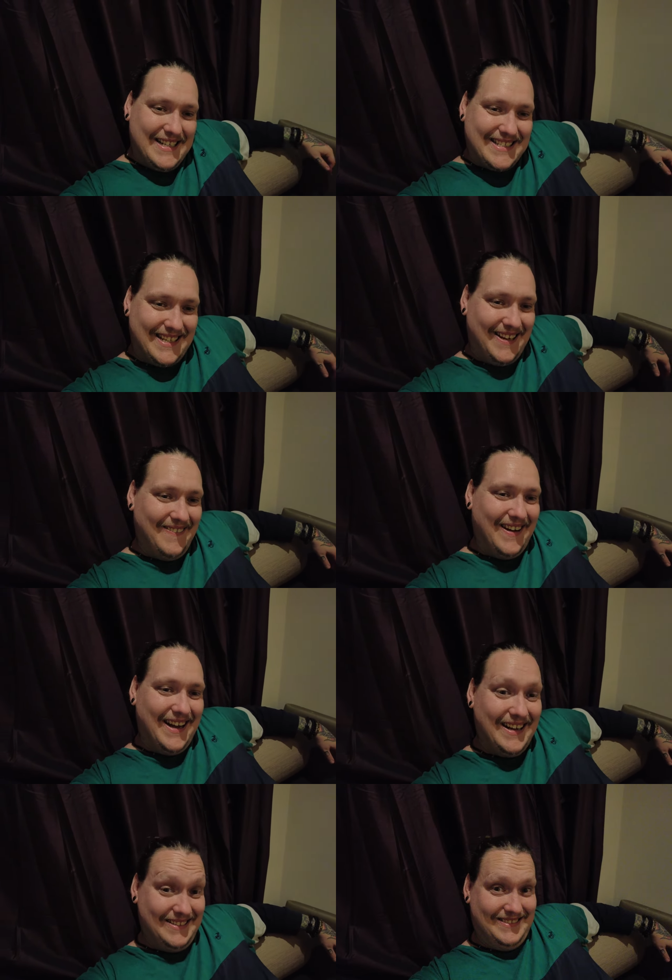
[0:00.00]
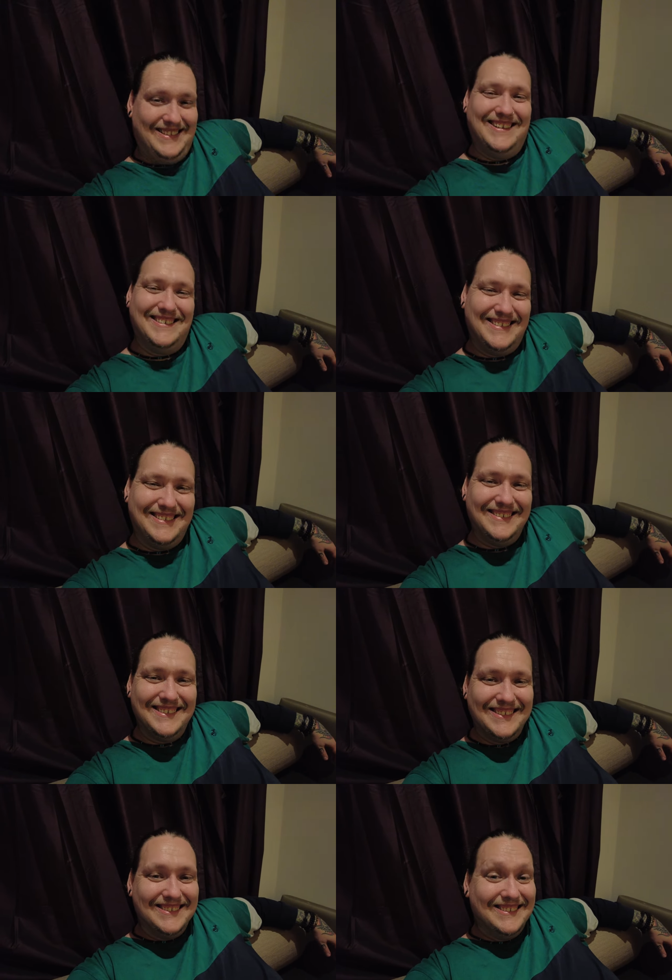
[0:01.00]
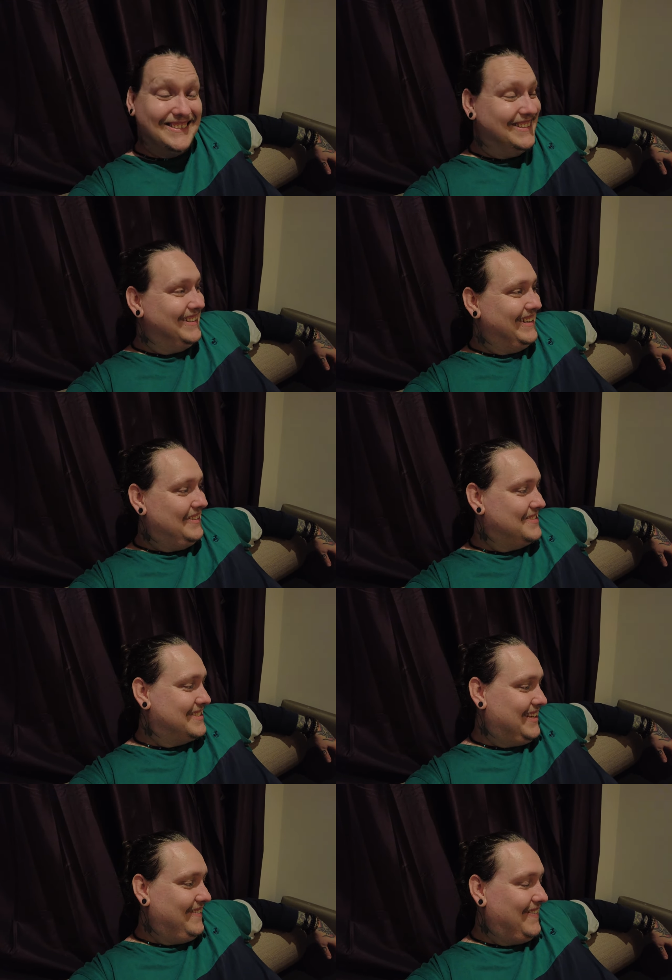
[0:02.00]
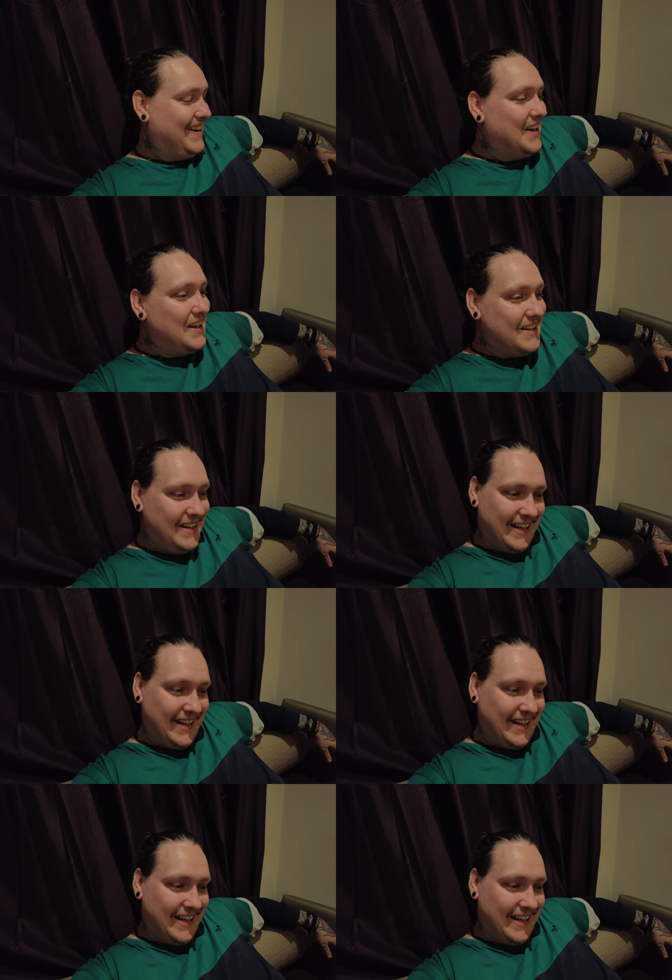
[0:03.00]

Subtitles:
So, yeah.